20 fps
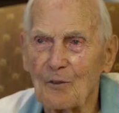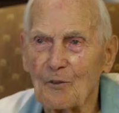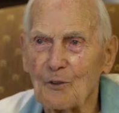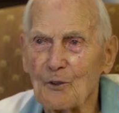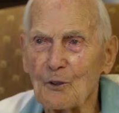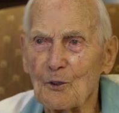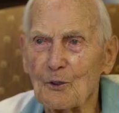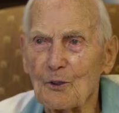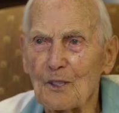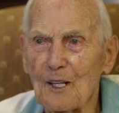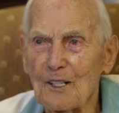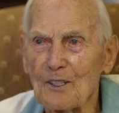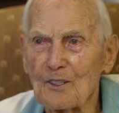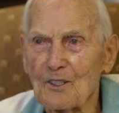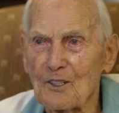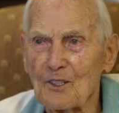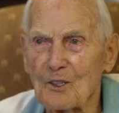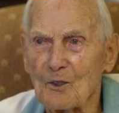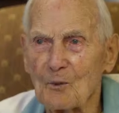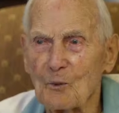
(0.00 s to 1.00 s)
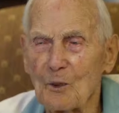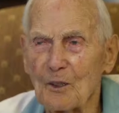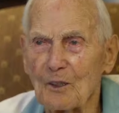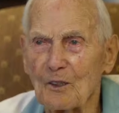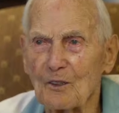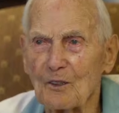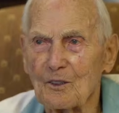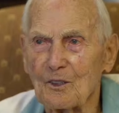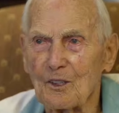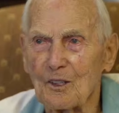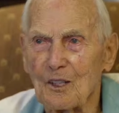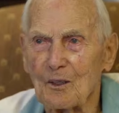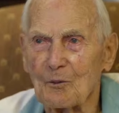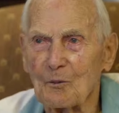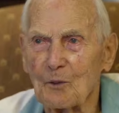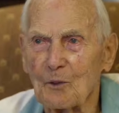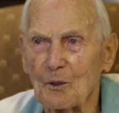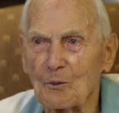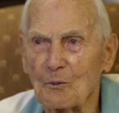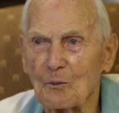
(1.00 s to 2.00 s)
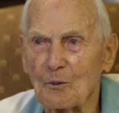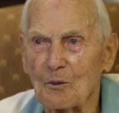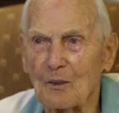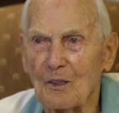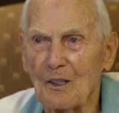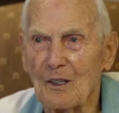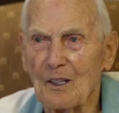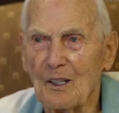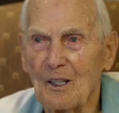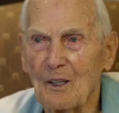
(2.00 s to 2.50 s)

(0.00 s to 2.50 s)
a few days in the wintertime when,